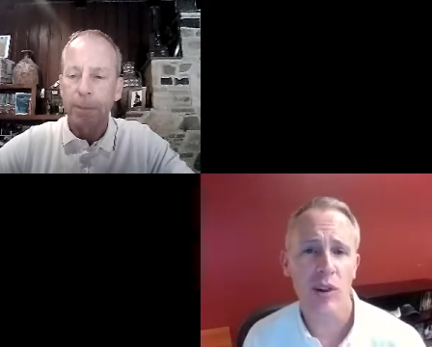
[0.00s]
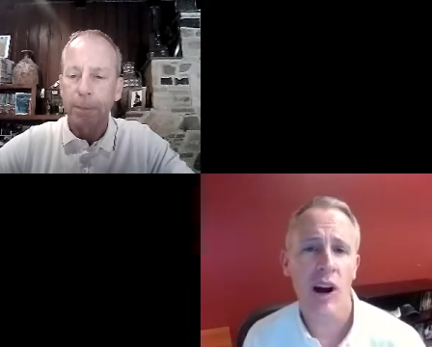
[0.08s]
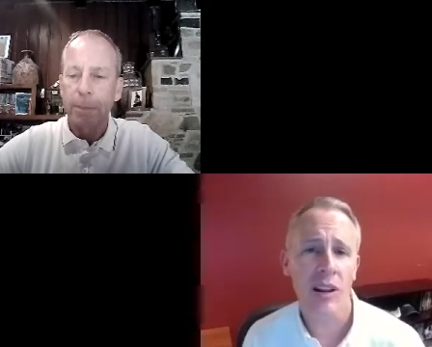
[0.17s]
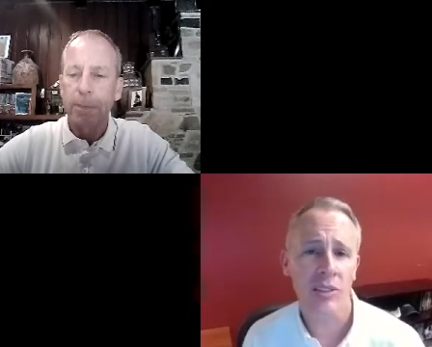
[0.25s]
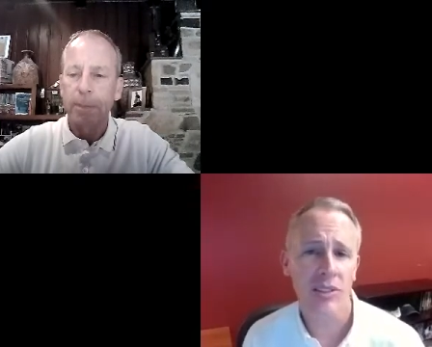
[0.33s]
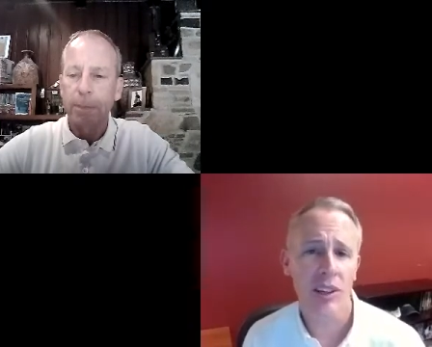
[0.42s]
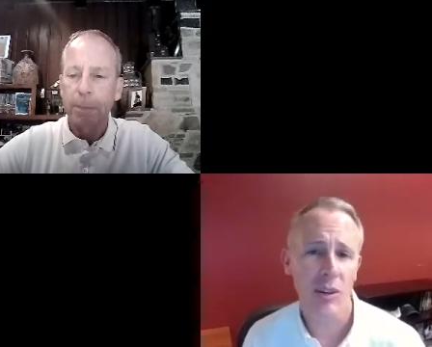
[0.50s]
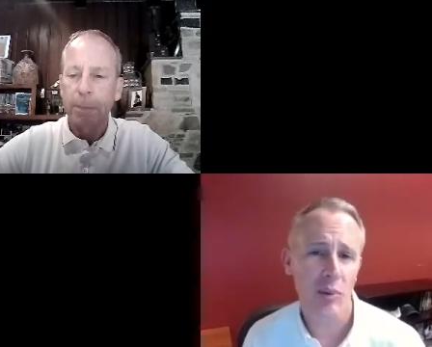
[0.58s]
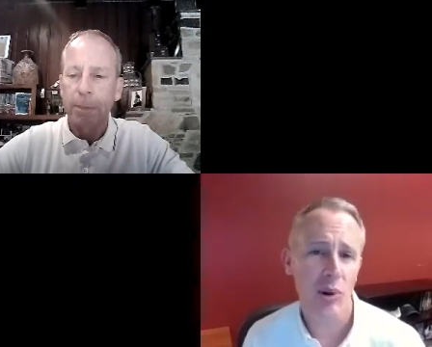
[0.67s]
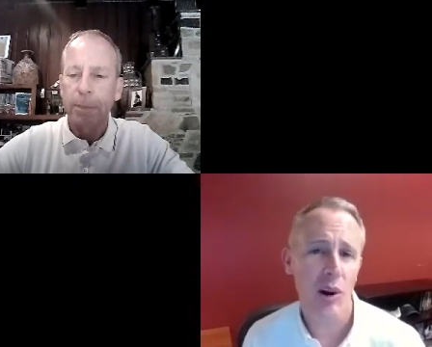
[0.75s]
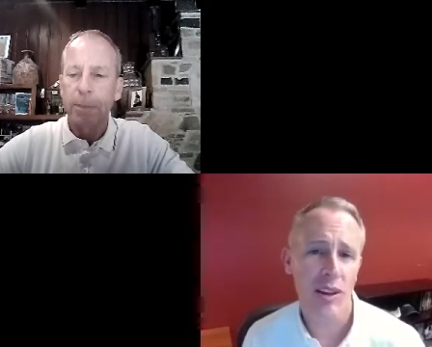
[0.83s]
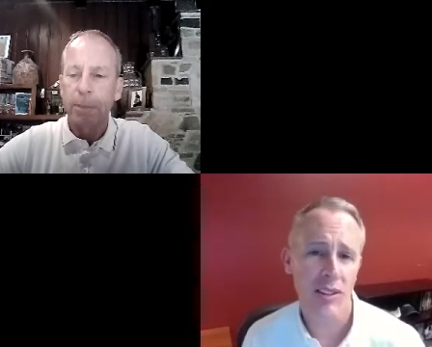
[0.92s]
Speaker 1: content and
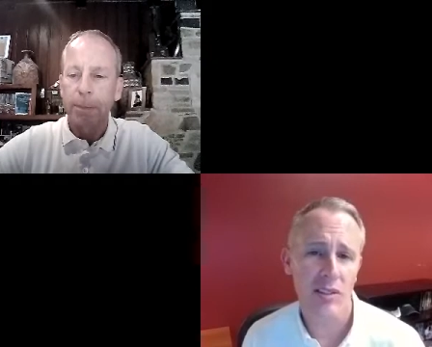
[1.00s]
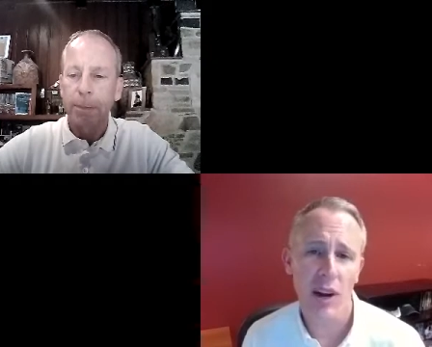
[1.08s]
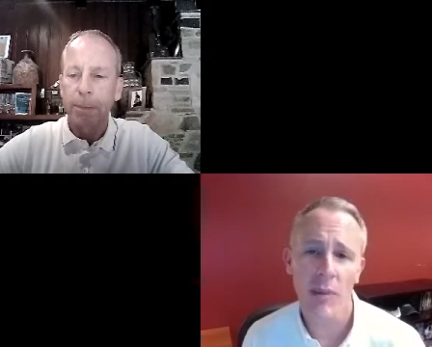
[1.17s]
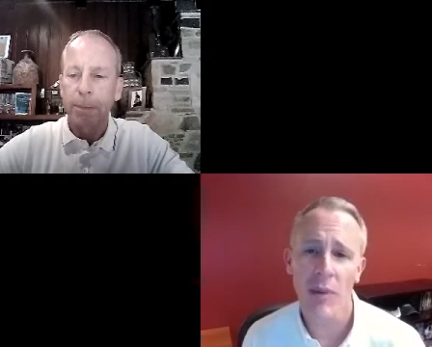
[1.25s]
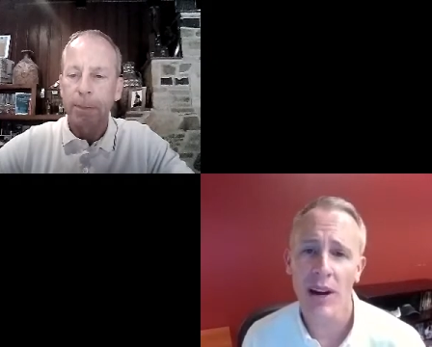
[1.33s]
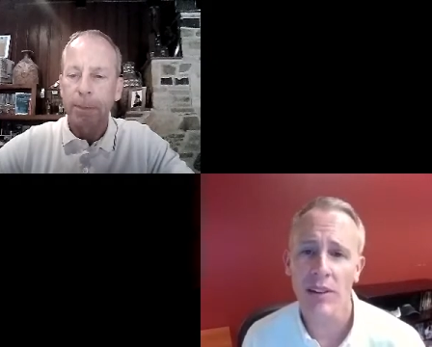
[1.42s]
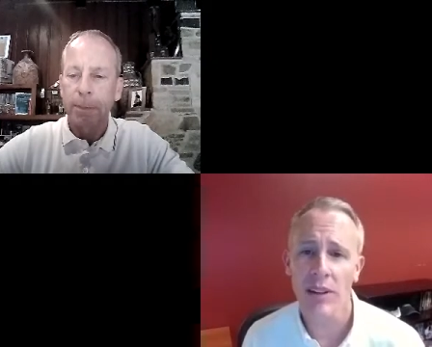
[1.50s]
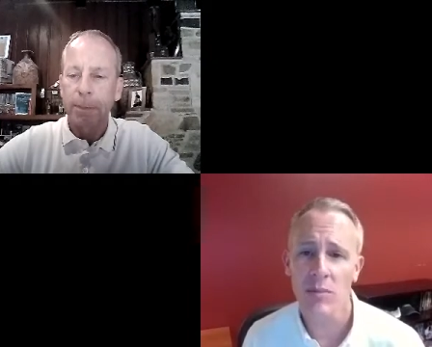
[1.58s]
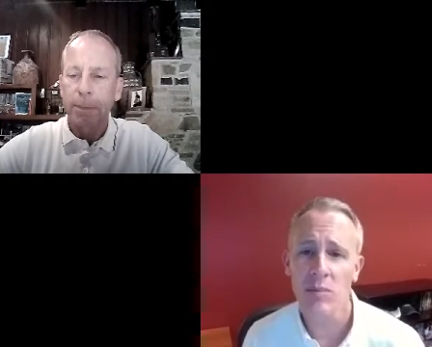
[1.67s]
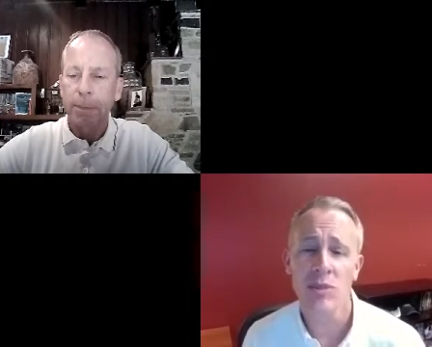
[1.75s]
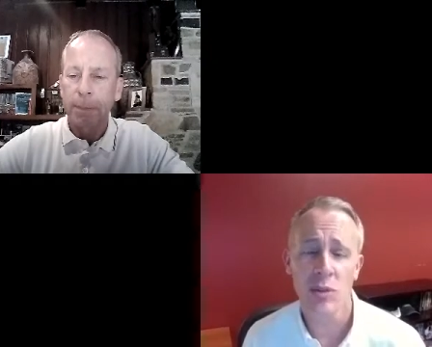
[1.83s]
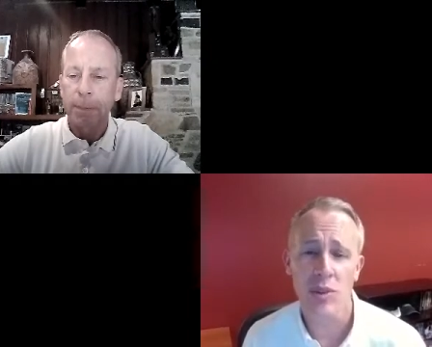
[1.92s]
products have come out
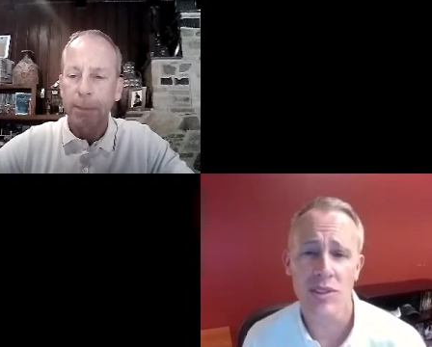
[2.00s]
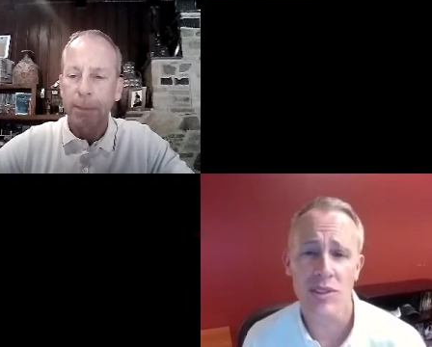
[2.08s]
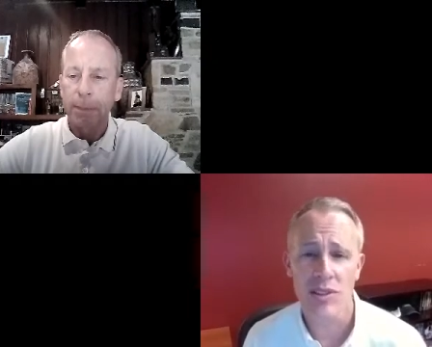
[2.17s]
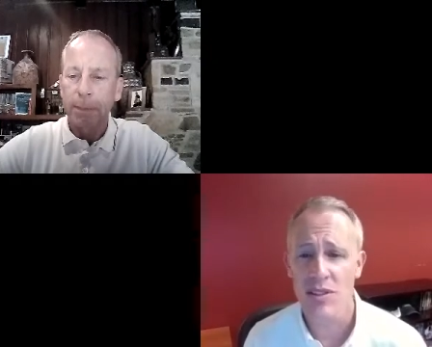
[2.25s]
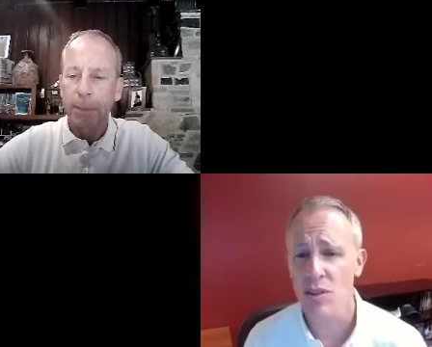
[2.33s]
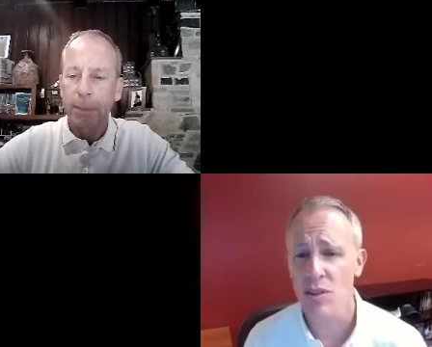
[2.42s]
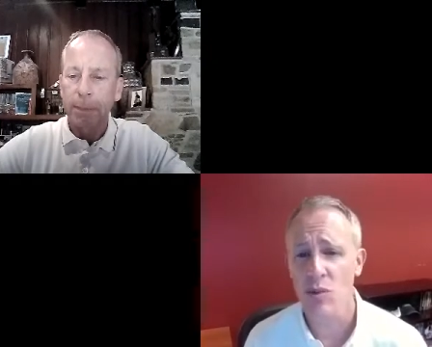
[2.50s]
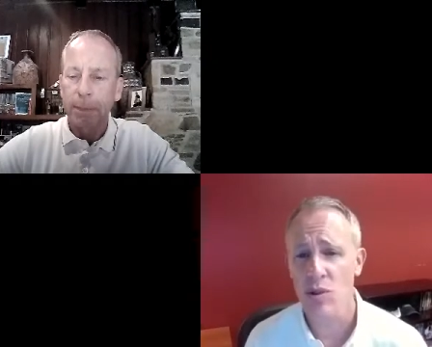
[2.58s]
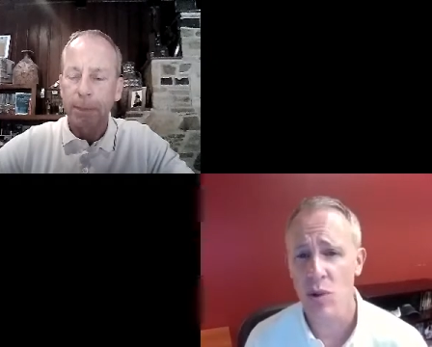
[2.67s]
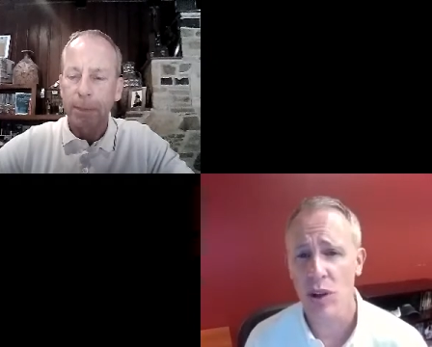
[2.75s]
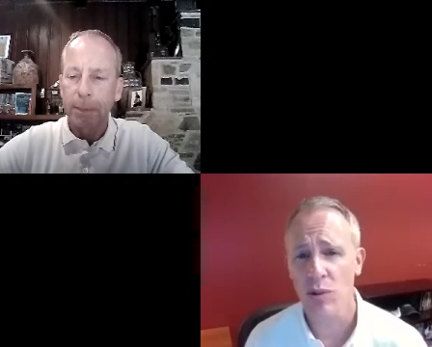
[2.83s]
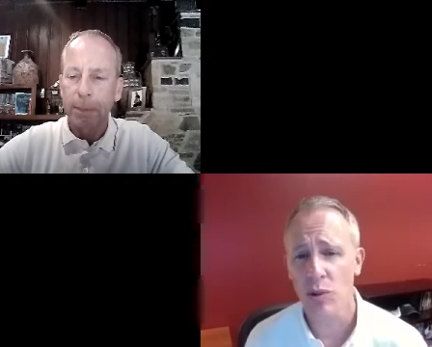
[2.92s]
and new businesses as a
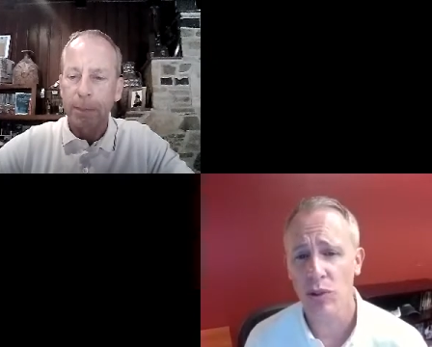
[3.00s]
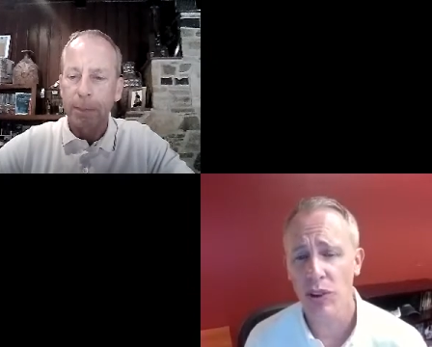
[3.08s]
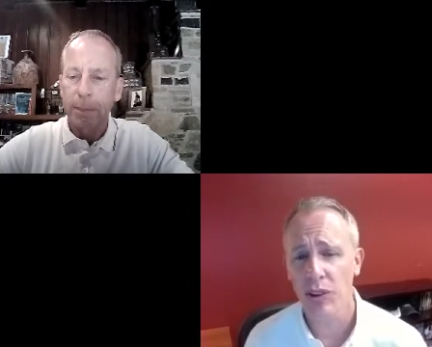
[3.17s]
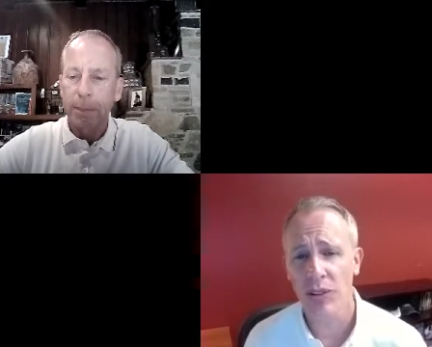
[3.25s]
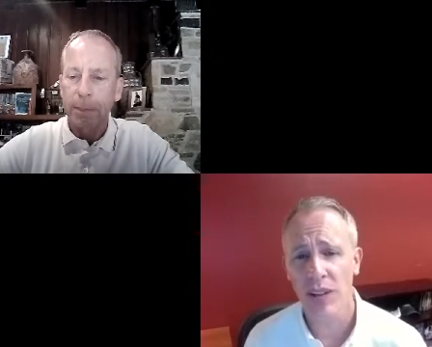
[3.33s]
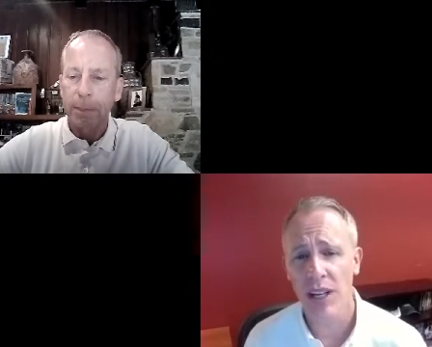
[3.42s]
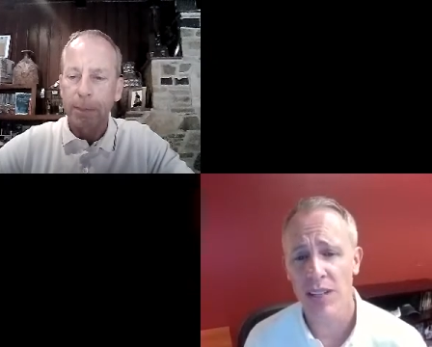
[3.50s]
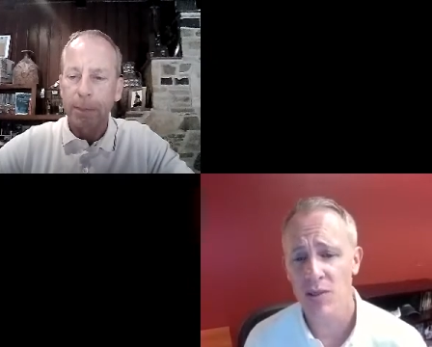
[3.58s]
result, result of that.